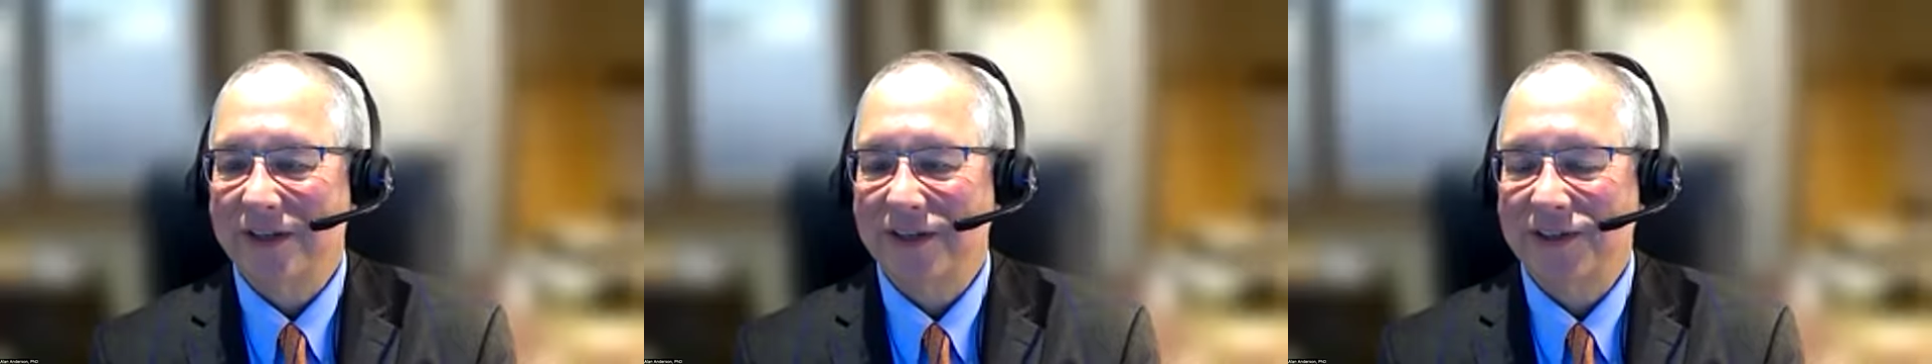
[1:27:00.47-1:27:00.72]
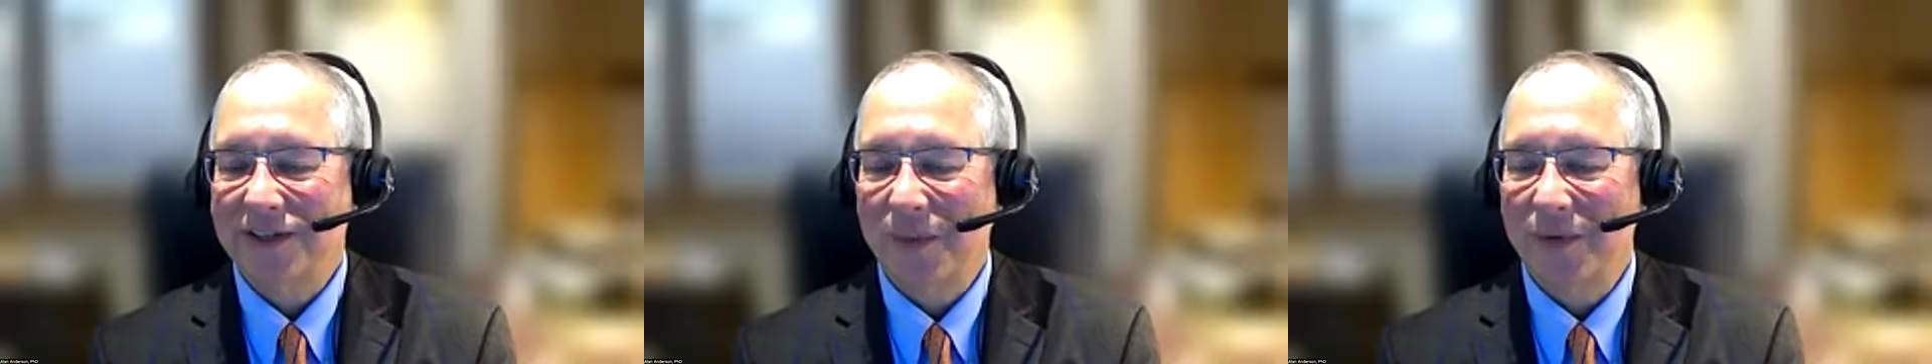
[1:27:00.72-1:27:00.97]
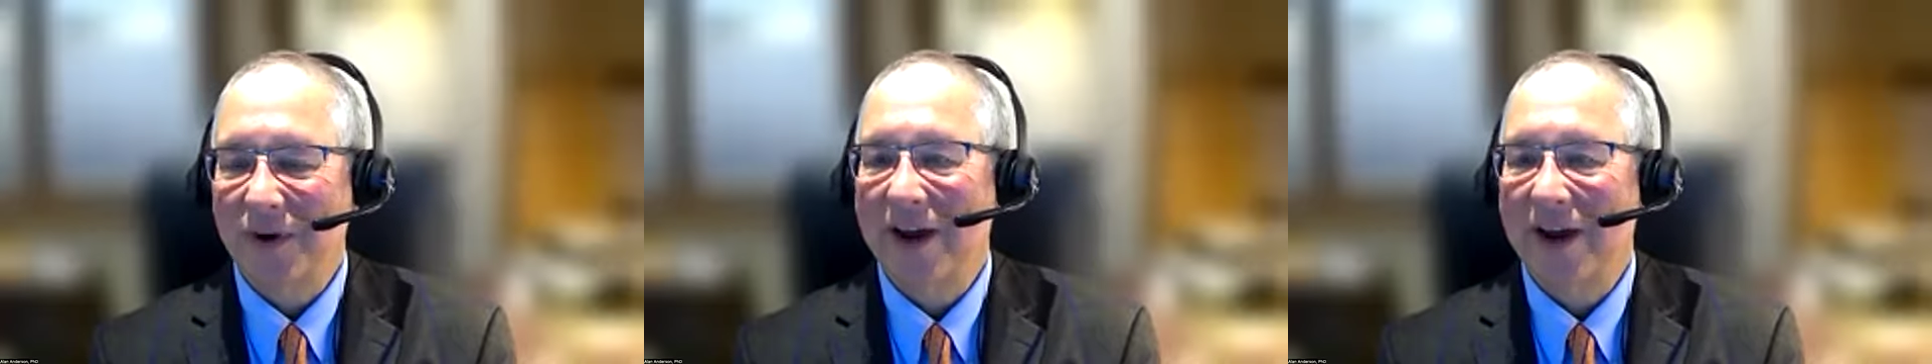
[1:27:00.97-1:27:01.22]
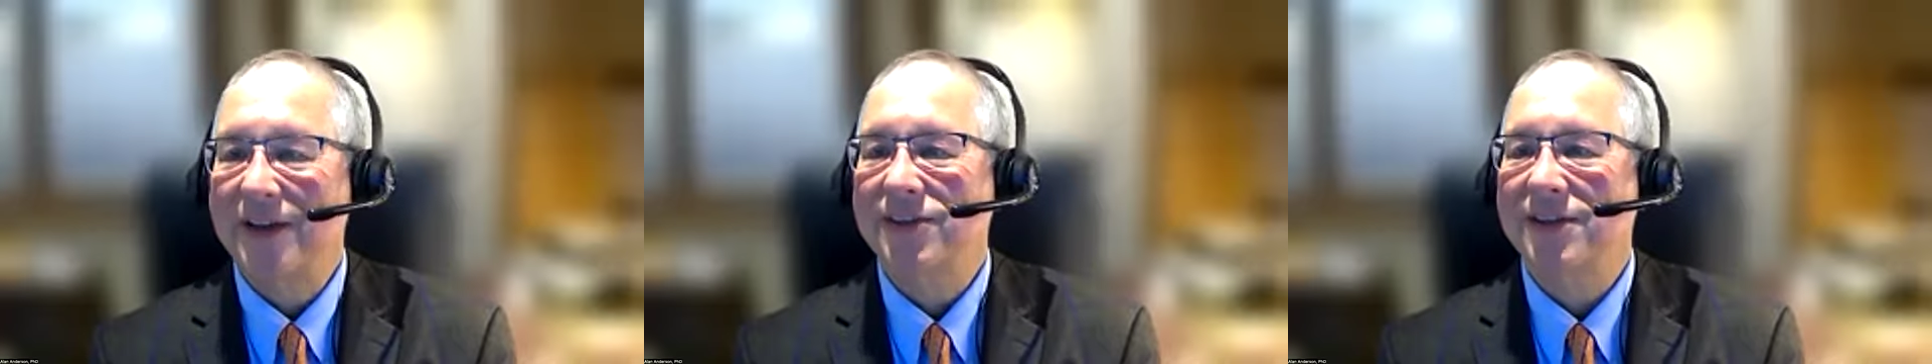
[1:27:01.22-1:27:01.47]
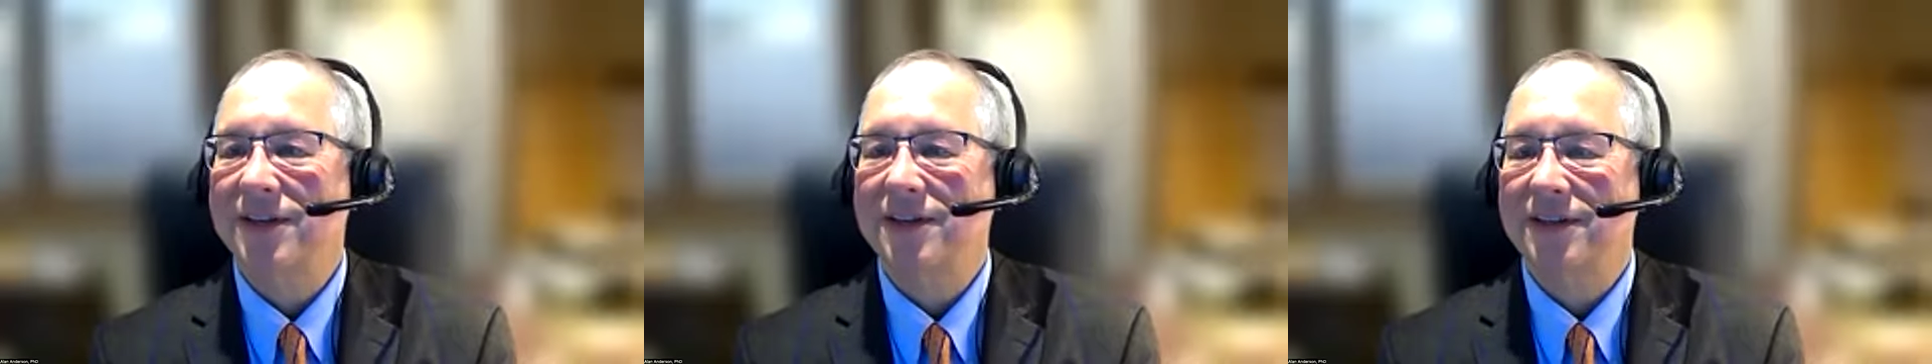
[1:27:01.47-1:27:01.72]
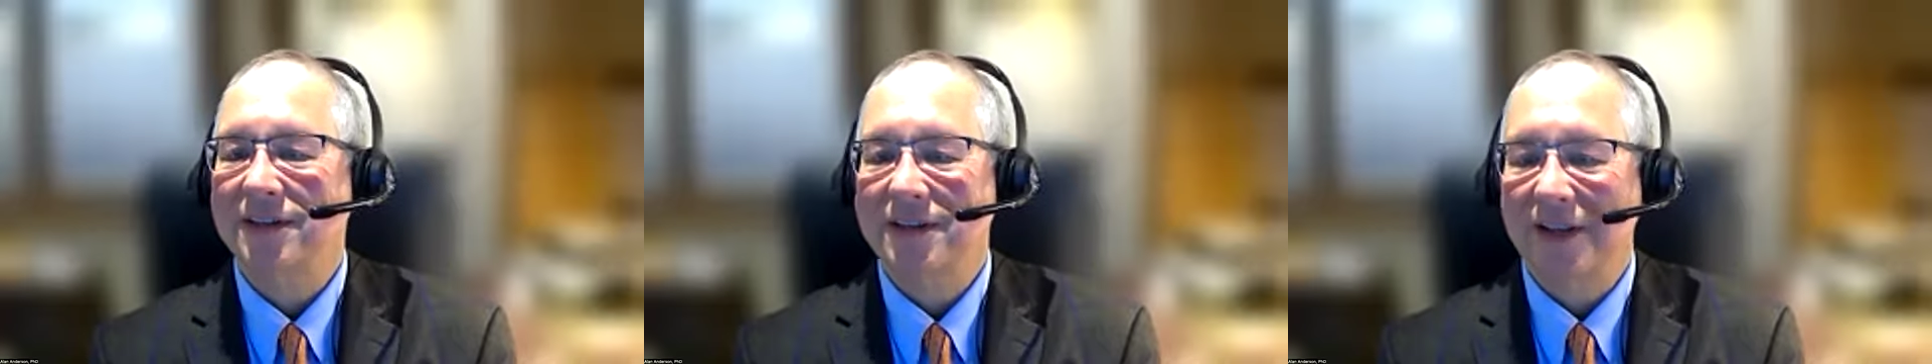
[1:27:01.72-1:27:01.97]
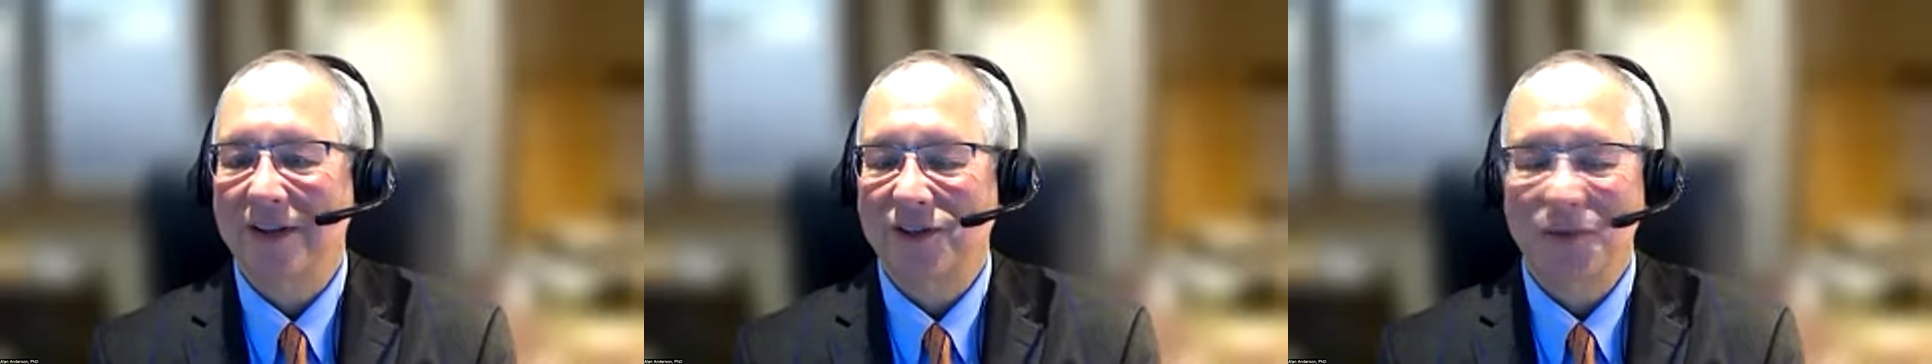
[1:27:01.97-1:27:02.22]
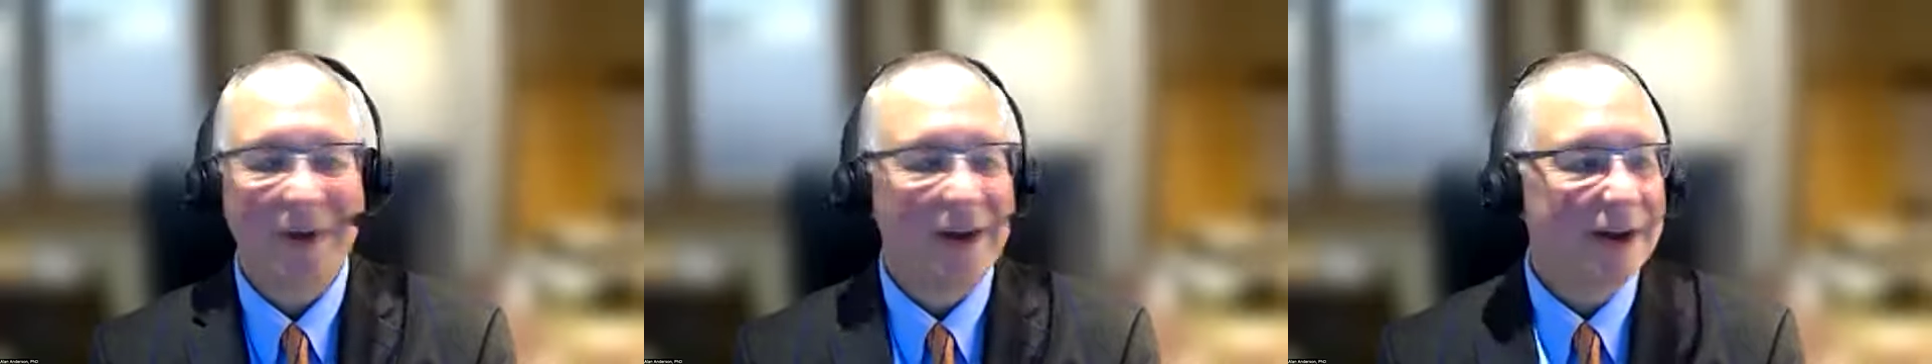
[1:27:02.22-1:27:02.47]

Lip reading: summarize and to tell us about